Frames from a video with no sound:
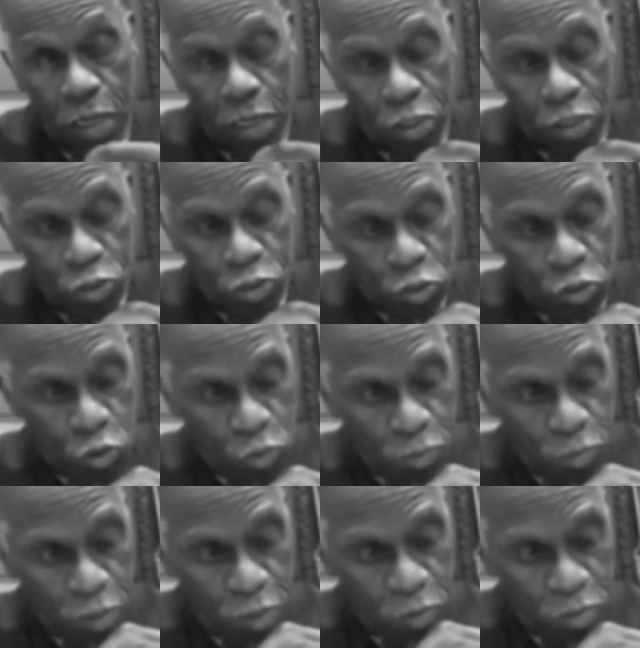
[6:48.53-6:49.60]
sovereign
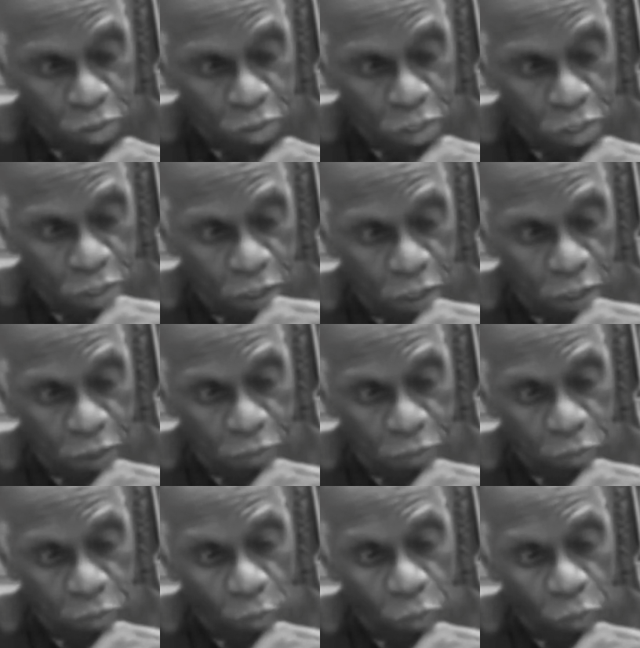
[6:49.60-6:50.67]
citizens will
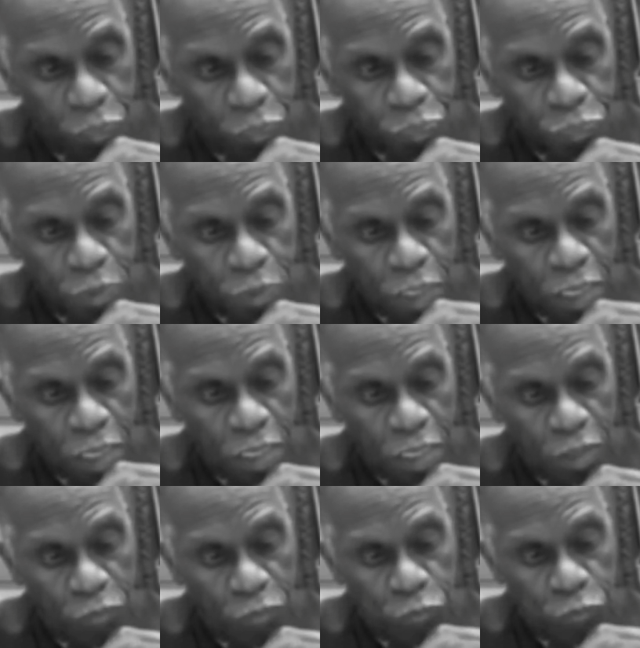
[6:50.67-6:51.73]
literally try anything
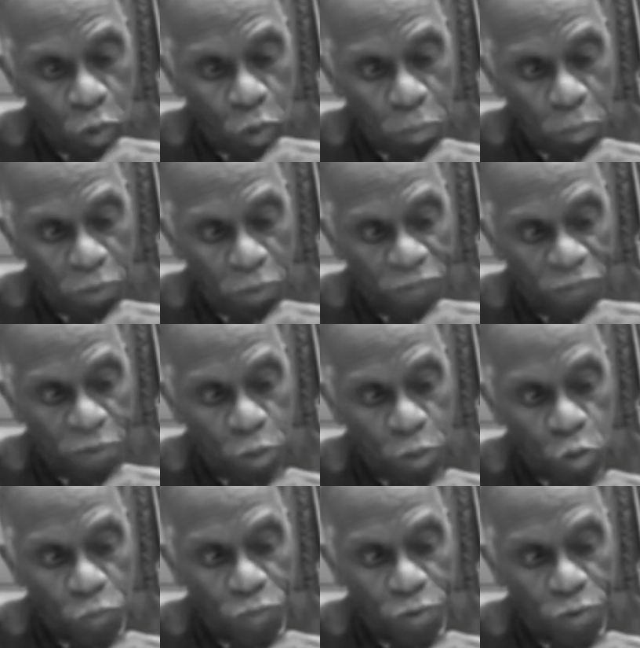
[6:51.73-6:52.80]
to dodge
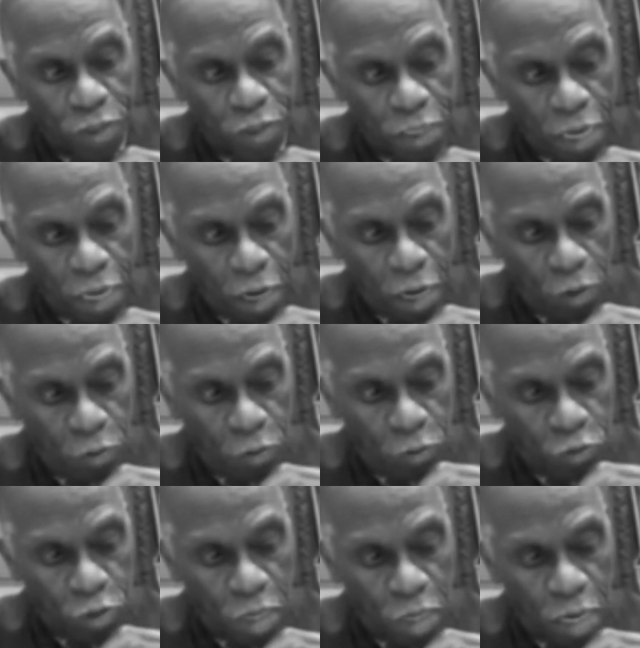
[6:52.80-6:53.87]
responsibility. And I've
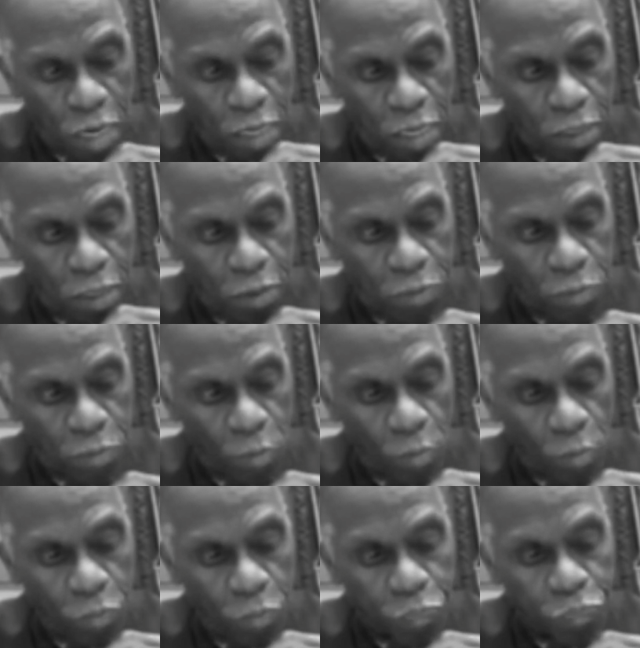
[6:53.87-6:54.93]
said it before.
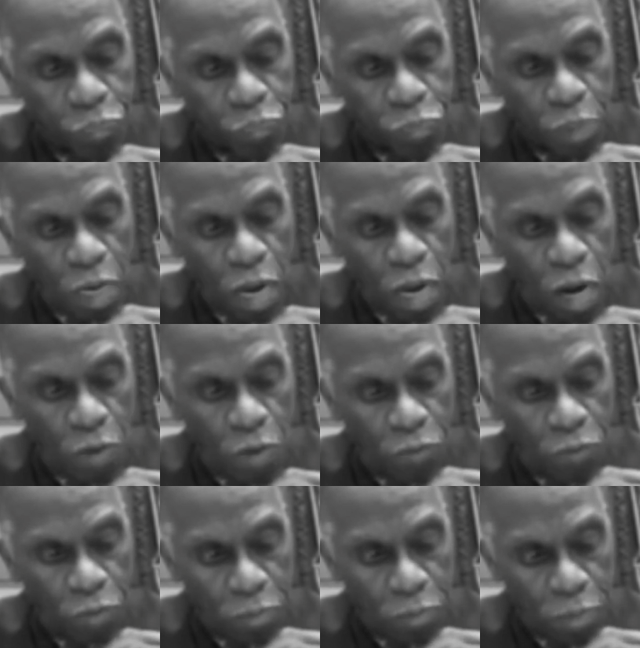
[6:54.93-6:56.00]
I think it
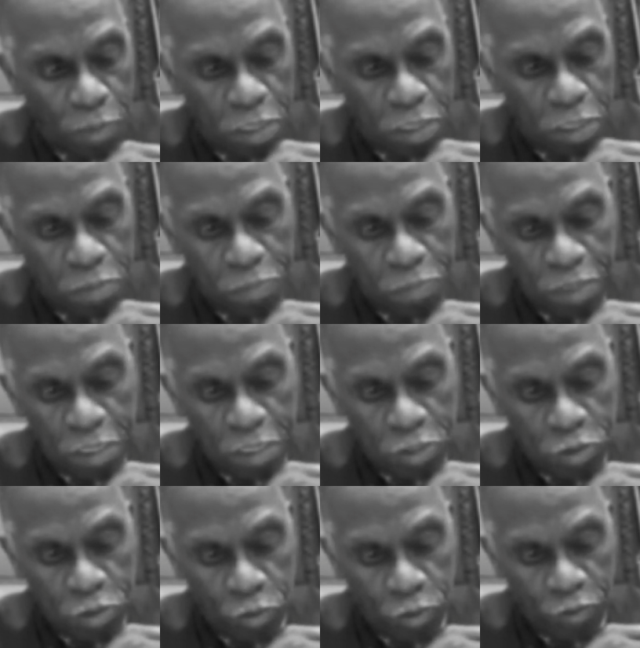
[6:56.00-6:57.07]
traces back to a mix
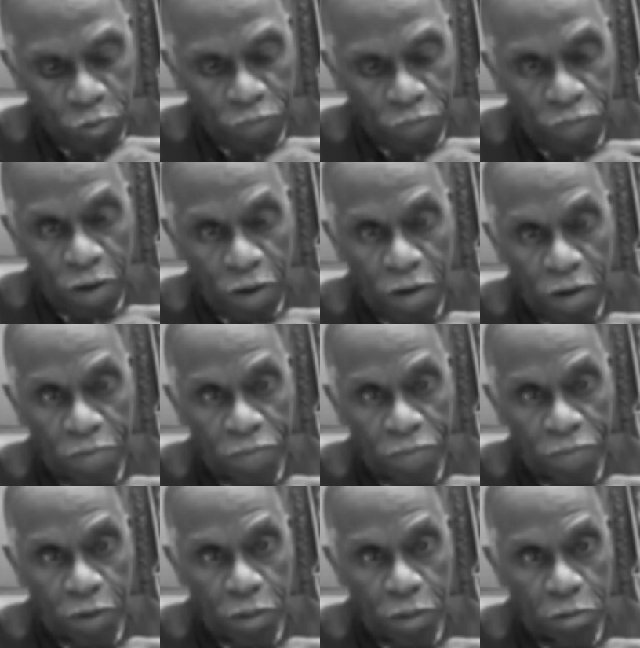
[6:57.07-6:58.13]
of parenting issues
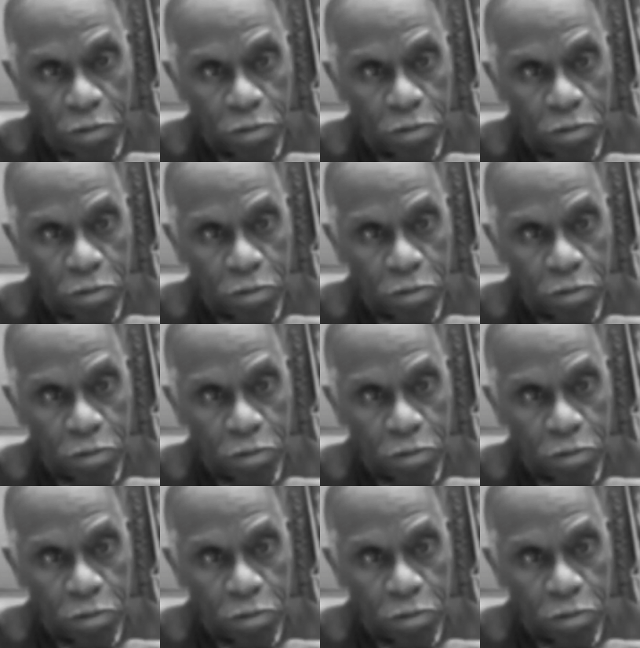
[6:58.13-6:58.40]
and the wild